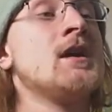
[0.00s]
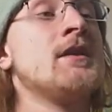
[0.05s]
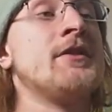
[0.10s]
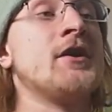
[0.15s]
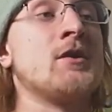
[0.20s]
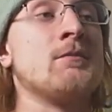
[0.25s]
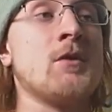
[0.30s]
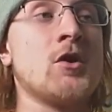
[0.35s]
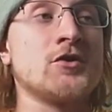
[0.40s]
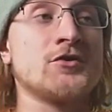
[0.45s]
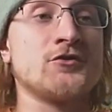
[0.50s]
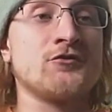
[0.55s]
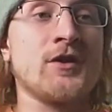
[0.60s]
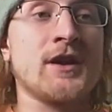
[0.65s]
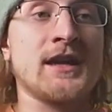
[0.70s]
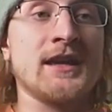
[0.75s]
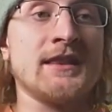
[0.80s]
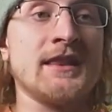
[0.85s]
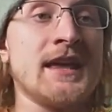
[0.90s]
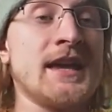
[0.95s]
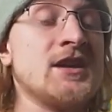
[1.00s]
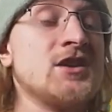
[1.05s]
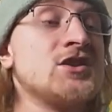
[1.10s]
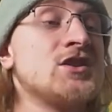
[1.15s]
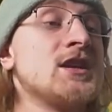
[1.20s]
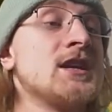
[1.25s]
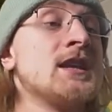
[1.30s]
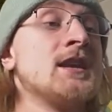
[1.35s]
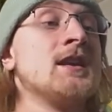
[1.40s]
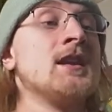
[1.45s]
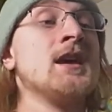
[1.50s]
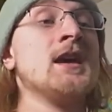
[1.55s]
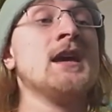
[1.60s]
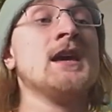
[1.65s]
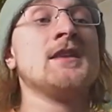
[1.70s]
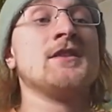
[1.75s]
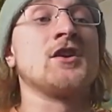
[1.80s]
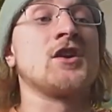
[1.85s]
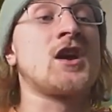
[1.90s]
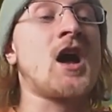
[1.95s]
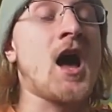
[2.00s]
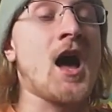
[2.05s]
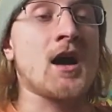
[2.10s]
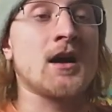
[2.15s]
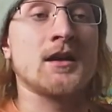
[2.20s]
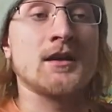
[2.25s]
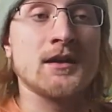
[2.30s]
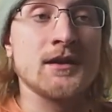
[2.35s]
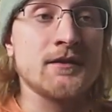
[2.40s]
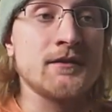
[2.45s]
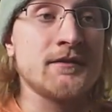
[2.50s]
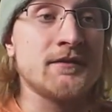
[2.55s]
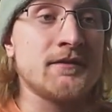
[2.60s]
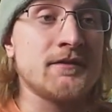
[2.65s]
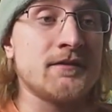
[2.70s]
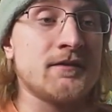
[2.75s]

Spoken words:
their emotion regulation, their cognitive